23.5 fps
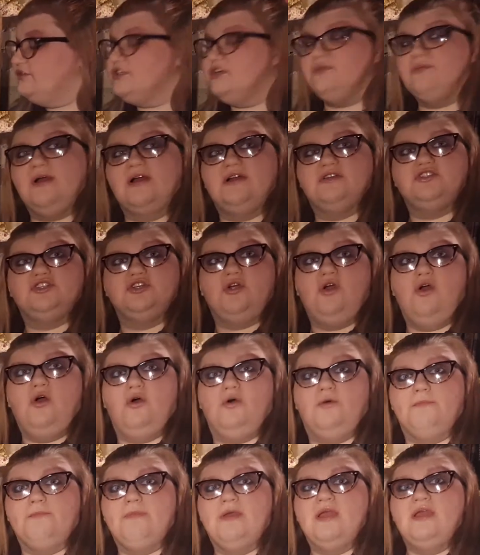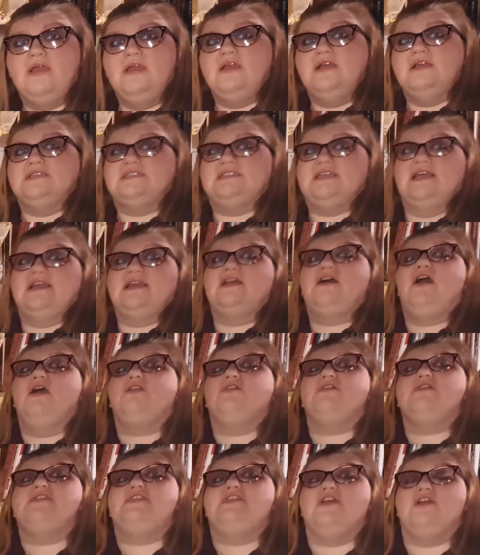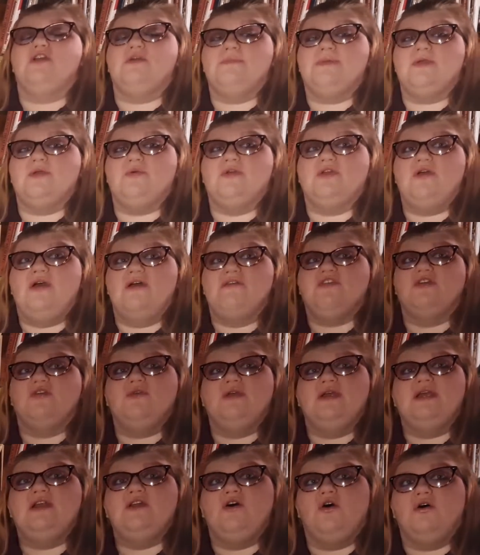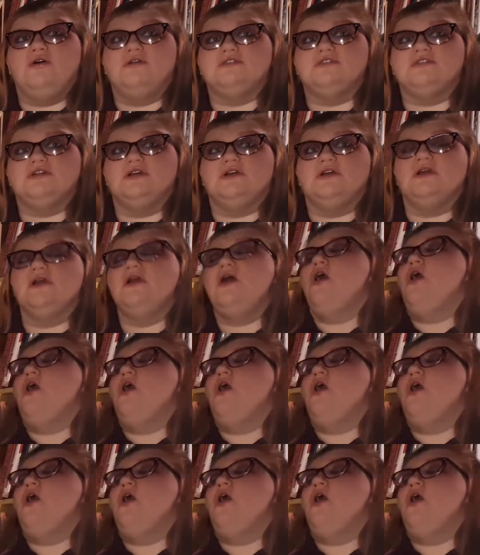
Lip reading: around your home? Say in color therapy, where you have a green altar,